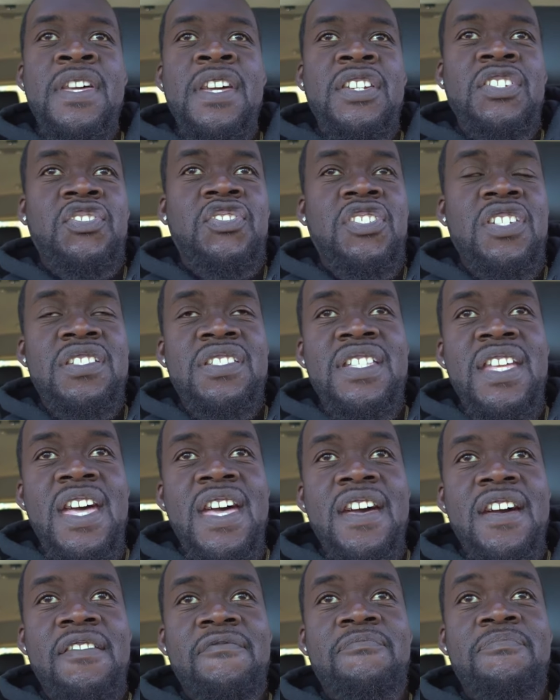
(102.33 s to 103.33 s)
he shouldn't
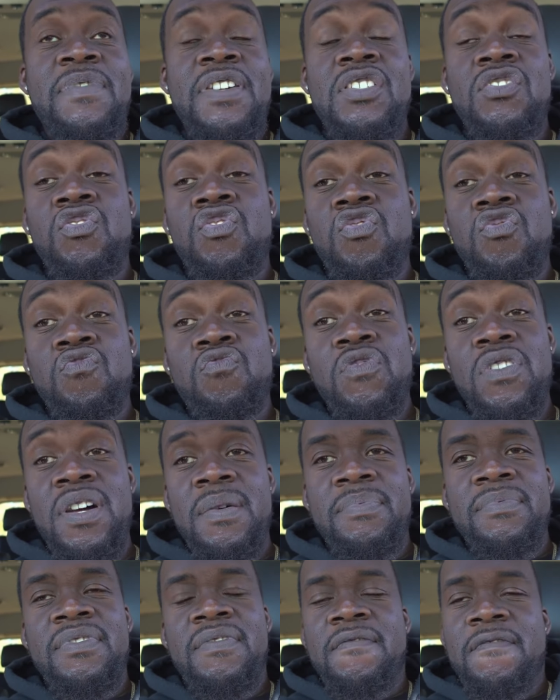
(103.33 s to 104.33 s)
have been
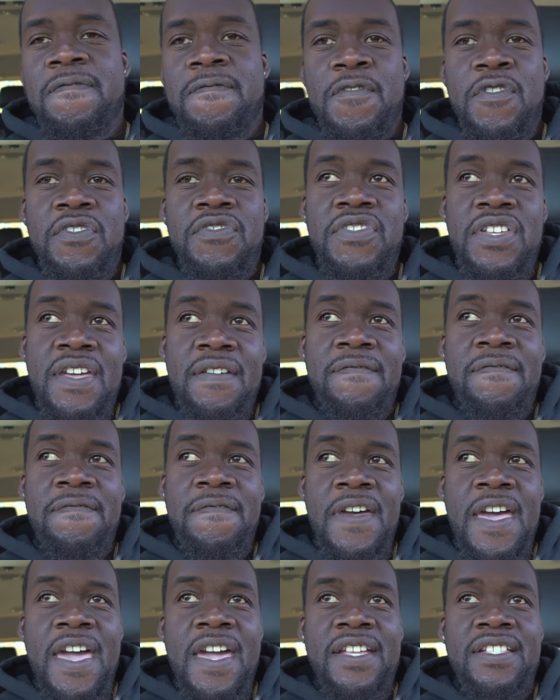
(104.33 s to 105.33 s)
stripped for that
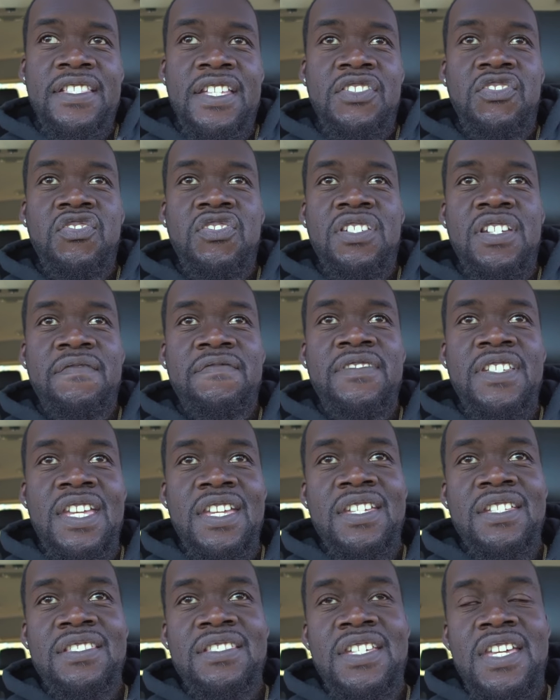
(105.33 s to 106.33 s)
fact. They should have
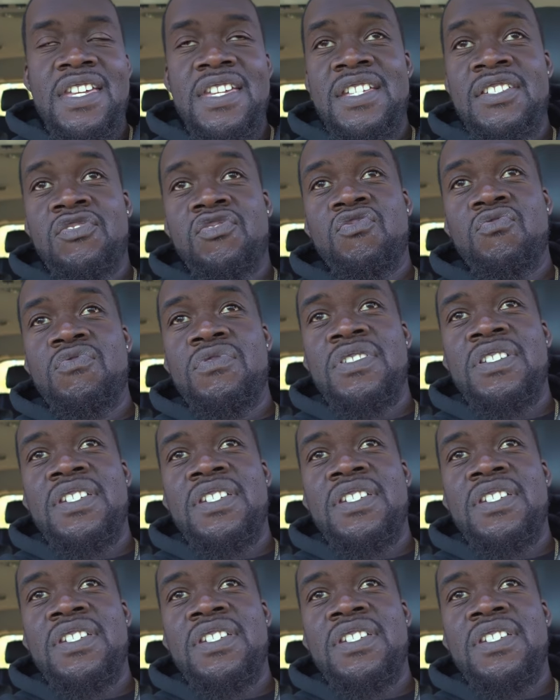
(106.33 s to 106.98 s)
taken that into